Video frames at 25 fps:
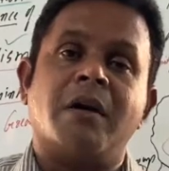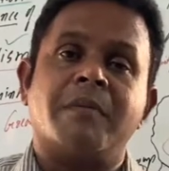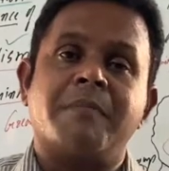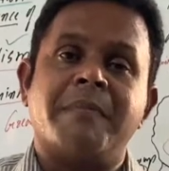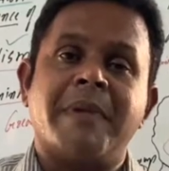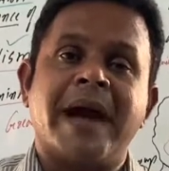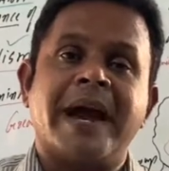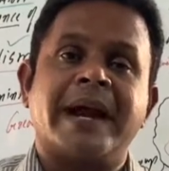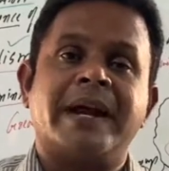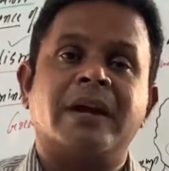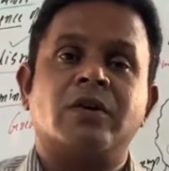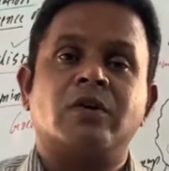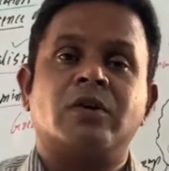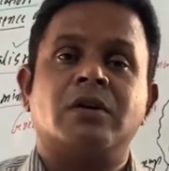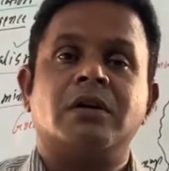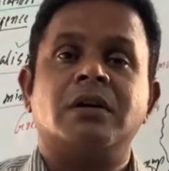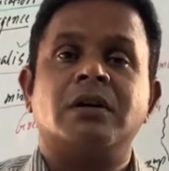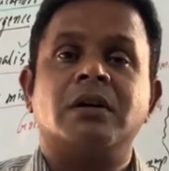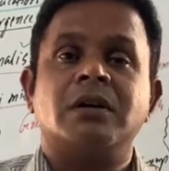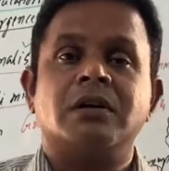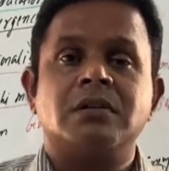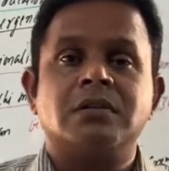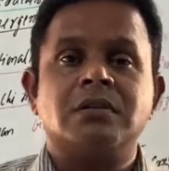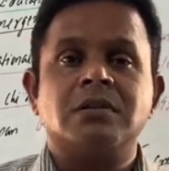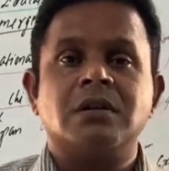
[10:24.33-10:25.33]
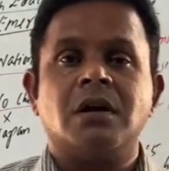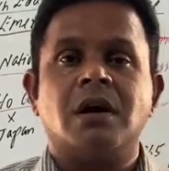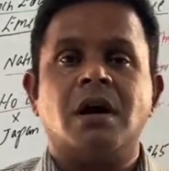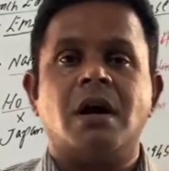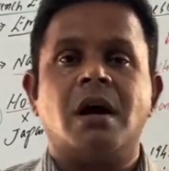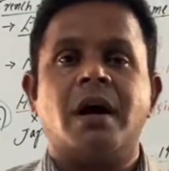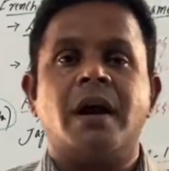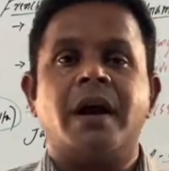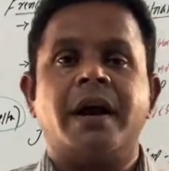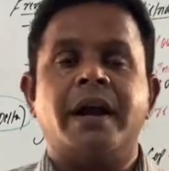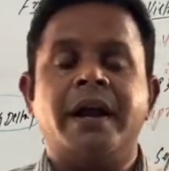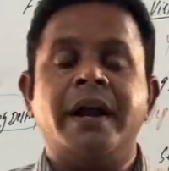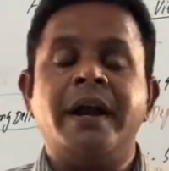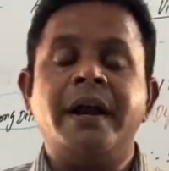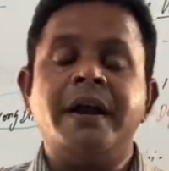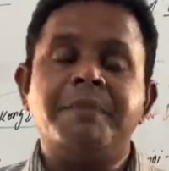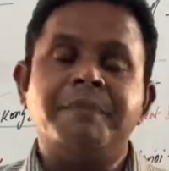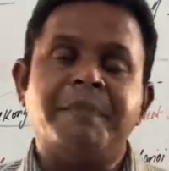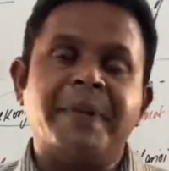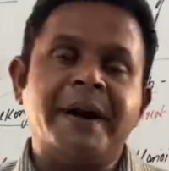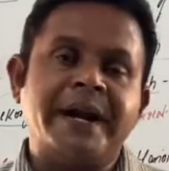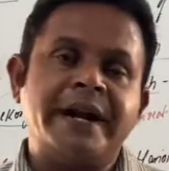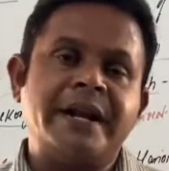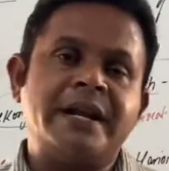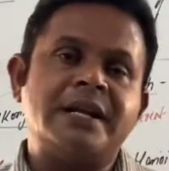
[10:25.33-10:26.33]
man,
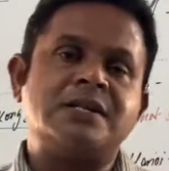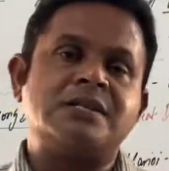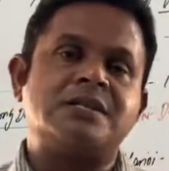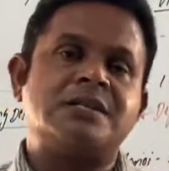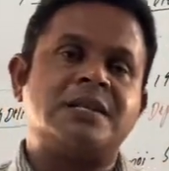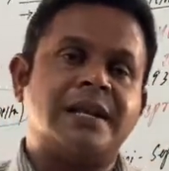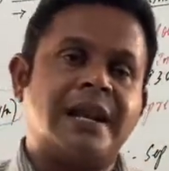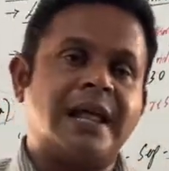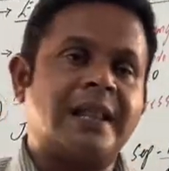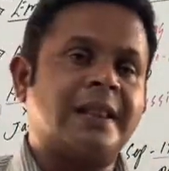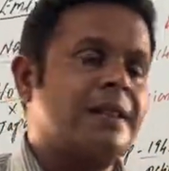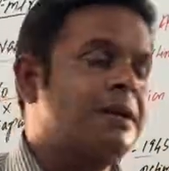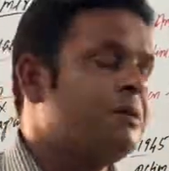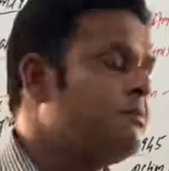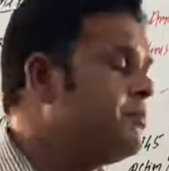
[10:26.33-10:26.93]
independence, nothing